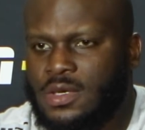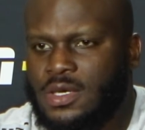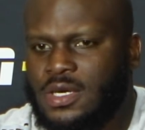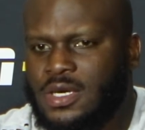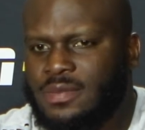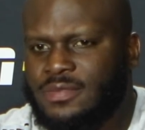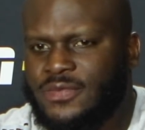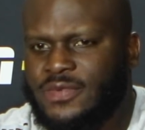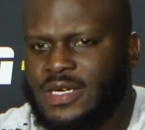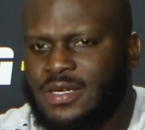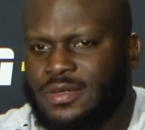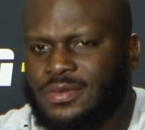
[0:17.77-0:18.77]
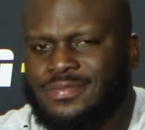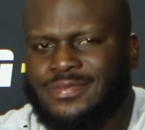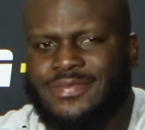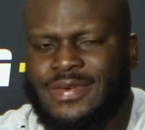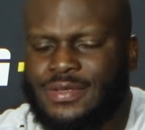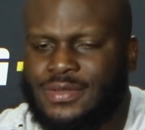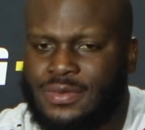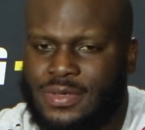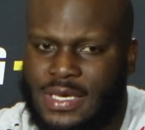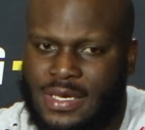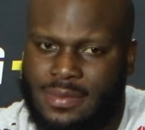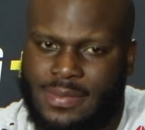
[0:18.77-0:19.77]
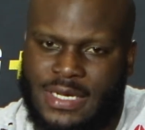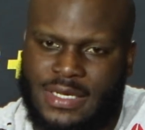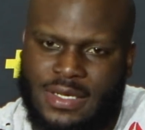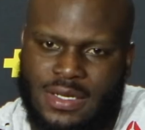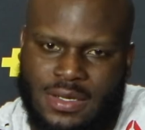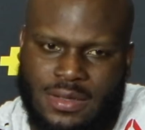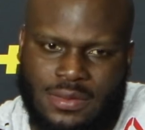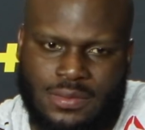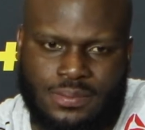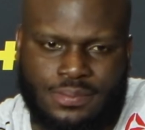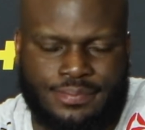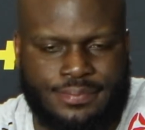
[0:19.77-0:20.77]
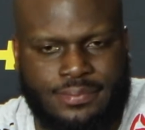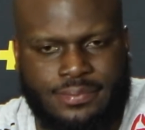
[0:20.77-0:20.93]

Um, felt felt okay about it. Um,